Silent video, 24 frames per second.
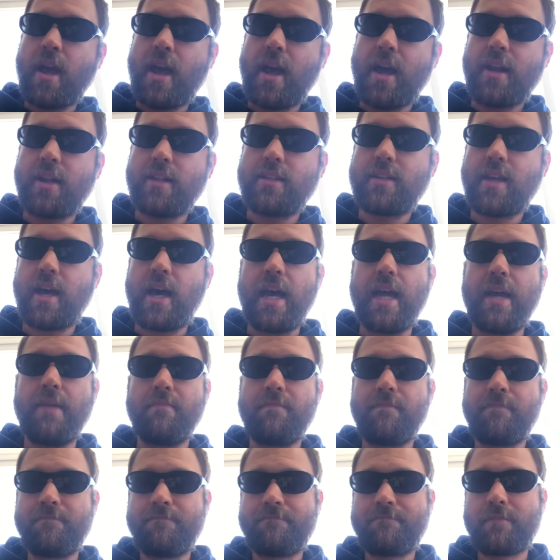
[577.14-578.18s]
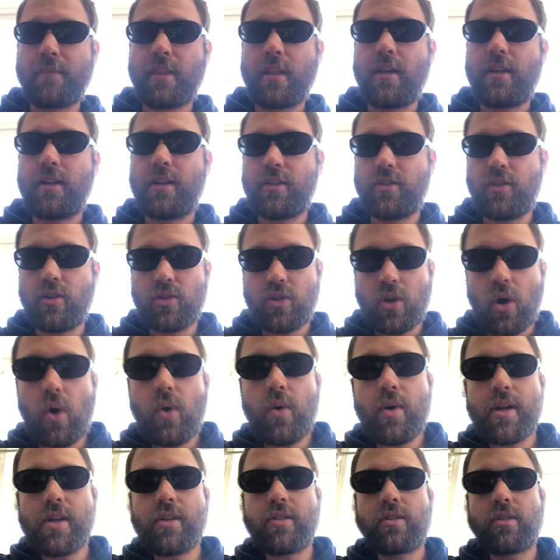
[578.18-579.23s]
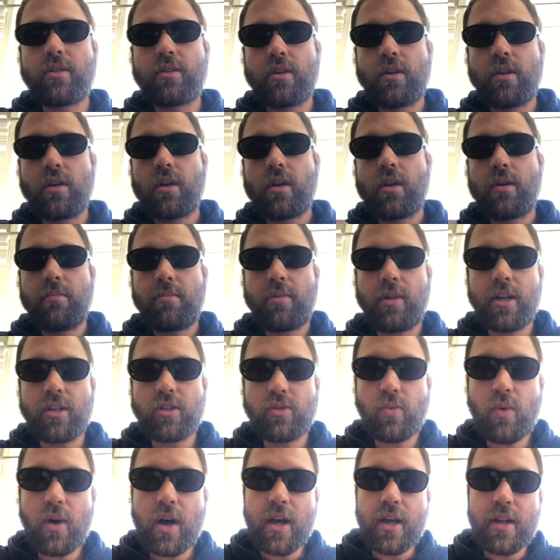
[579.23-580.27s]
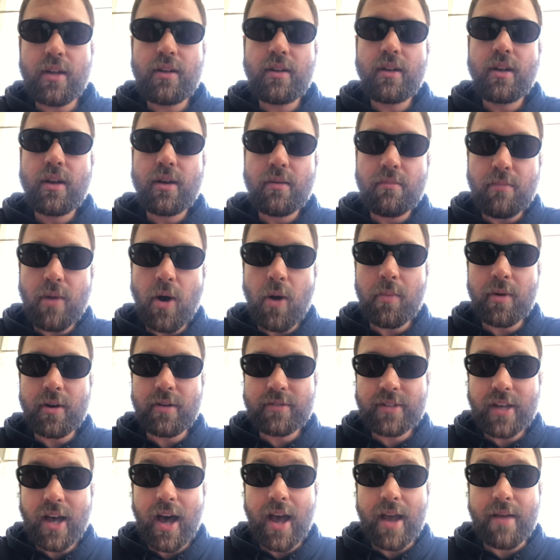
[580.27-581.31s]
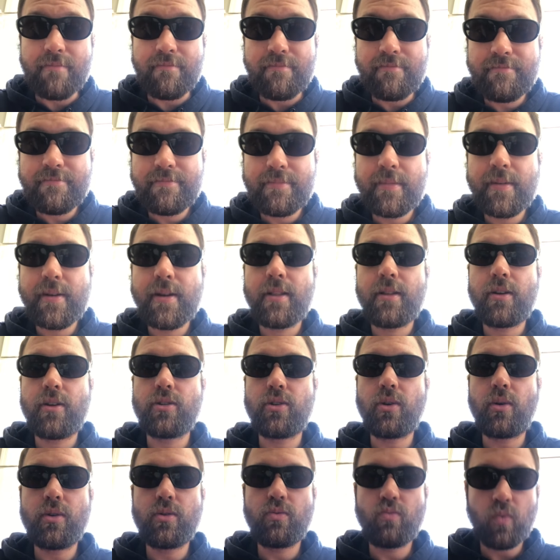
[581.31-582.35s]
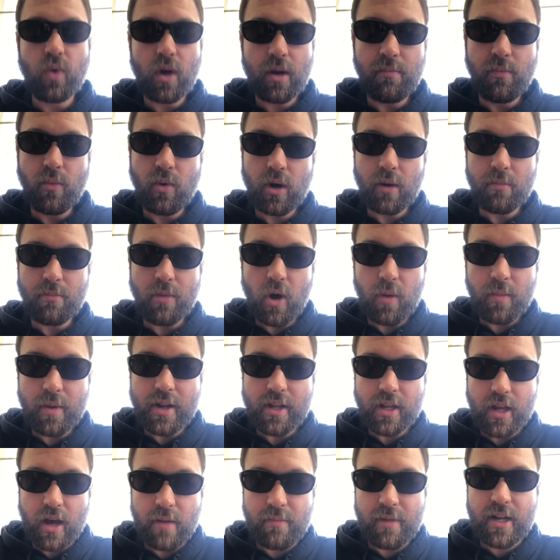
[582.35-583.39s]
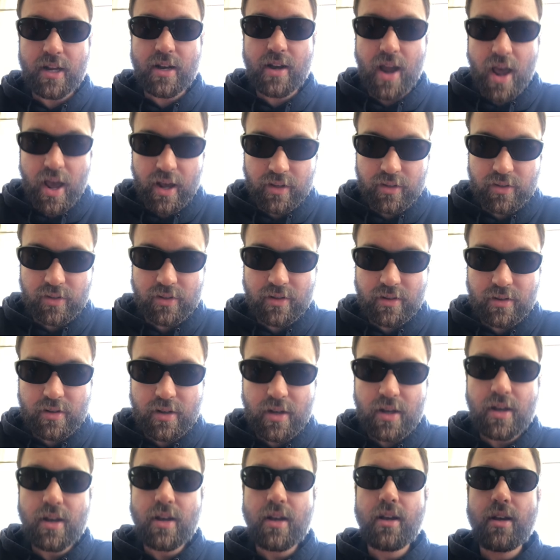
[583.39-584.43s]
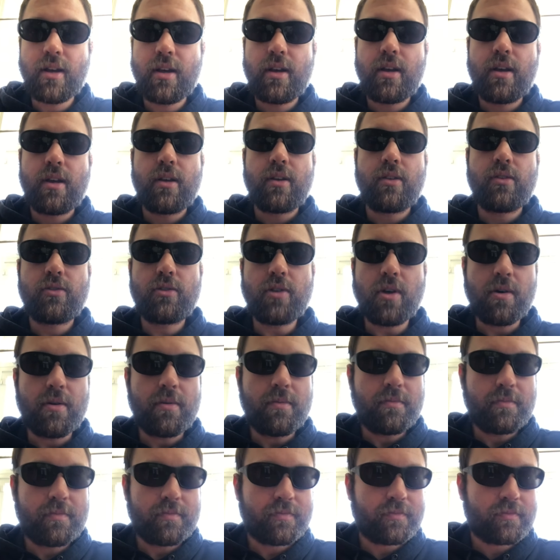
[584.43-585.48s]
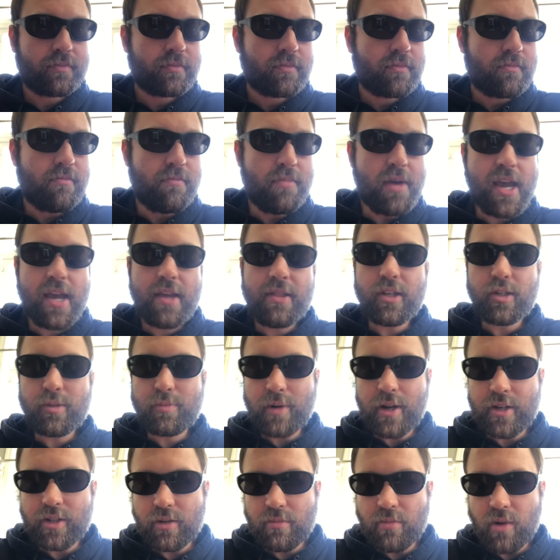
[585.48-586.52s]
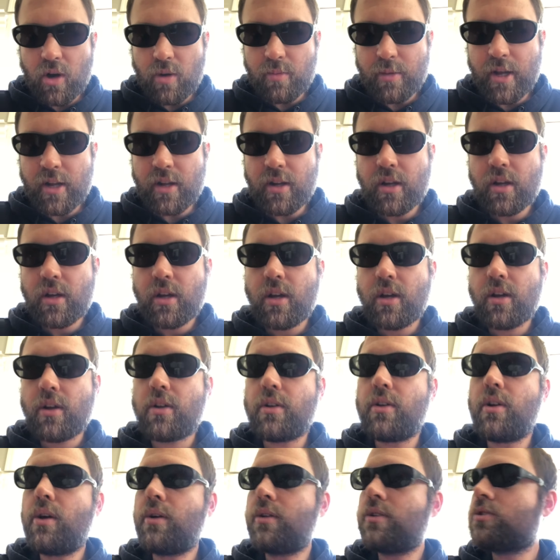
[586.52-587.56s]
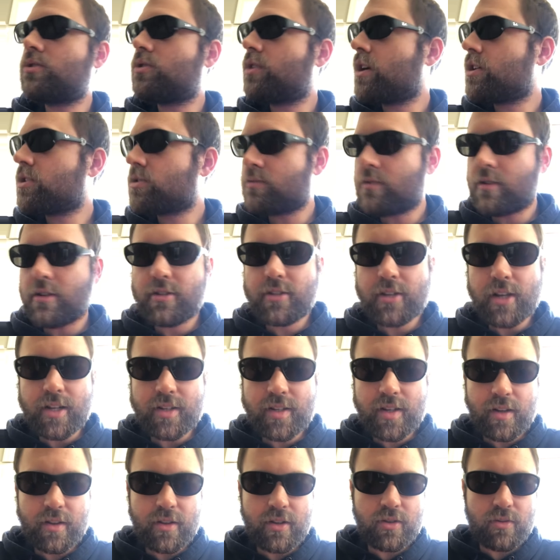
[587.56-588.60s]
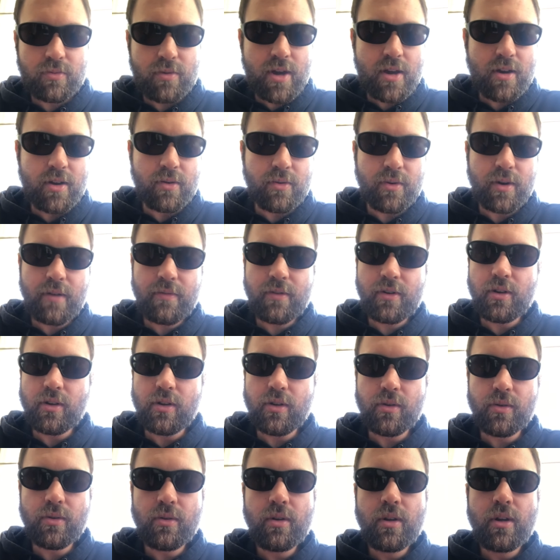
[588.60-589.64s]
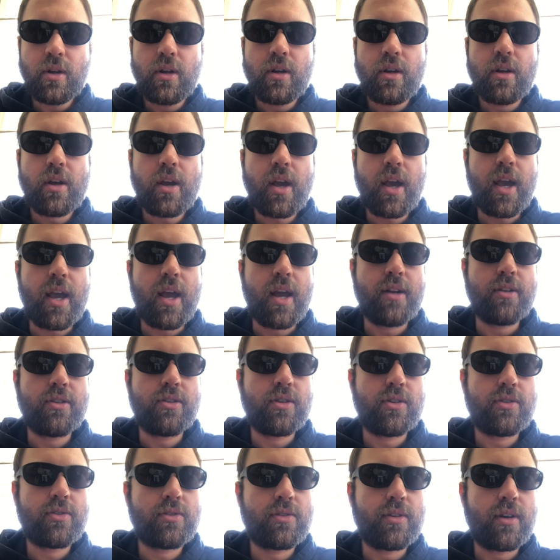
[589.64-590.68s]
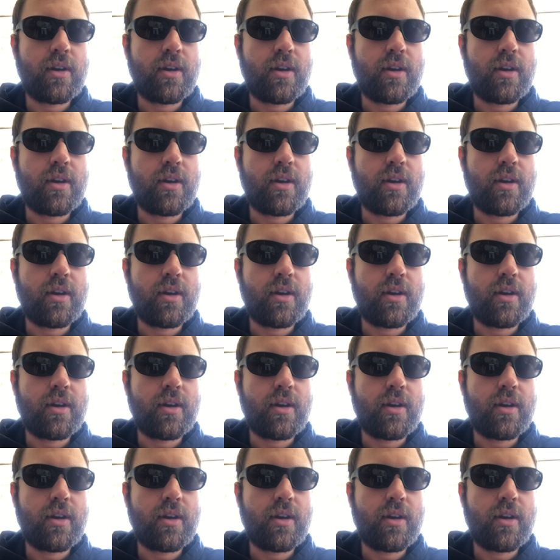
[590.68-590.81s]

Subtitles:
at a time. Because there's always plus one moment of time. There's always one more moment coming next. So be in this present moment. Notice your extroverted sensing this week or whatever you do. And just,